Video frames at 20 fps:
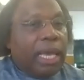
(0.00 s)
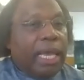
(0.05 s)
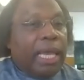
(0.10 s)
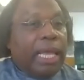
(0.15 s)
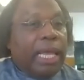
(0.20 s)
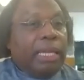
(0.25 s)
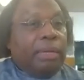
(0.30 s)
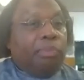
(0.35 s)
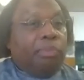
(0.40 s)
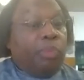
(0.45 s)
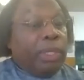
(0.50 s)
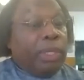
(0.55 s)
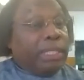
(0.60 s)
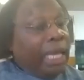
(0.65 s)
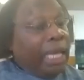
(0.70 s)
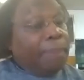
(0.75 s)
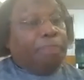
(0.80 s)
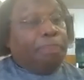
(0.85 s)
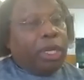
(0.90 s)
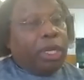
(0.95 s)
And we
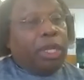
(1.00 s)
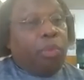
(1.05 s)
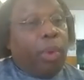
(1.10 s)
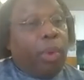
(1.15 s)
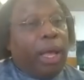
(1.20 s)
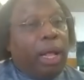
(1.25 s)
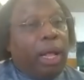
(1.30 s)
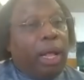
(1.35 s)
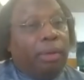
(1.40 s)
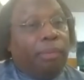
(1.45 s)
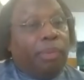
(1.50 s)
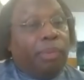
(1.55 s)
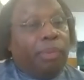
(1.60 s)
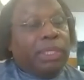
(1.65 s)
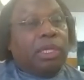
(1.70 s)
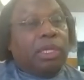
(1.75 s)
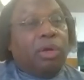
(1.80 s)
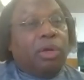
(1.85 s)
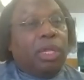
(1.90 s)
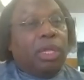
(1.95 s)
did pretty well.
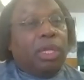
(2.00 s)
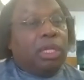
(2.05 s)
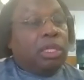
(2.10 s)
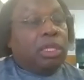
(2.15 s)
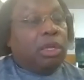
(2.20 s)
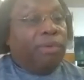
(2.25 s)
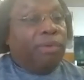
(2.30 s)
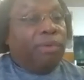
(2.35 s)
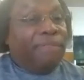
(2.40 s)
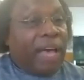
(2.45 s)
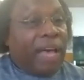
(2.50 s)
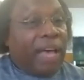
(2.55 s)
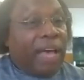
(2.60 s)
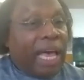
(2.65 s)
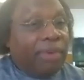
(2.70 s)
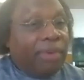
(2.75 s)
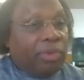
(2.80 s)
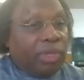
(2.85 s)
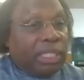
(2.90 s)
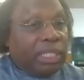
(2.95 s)
We sold a little over
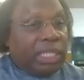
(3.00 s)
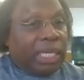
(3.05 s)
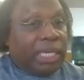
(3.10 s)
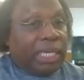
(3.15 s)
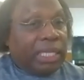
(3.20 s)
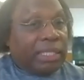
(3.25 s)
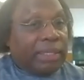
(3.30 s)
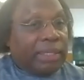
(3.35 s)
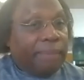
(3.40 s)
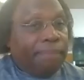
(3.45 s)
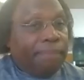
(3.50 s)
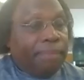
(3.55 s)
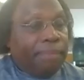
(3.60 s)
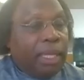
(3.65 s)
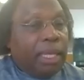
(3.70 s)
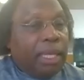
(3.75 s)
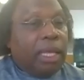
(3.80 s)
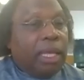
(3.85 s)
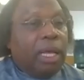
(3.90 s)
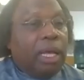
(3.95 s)
500 tickets
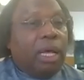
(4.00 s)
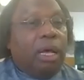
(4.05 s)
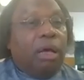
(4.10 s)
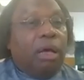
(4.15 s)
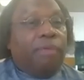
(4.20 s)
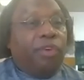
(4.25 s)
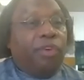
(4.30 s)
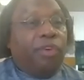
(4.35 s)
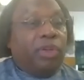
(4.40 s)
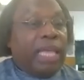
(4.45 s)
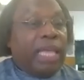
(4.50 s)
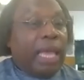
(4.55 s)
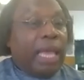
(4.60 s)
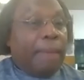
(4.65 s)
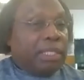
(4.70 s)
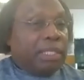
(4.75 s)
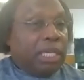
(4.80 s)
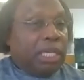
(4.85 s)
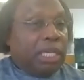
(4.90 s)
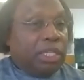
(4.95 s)
for
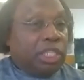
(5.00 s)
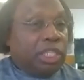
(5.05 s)
that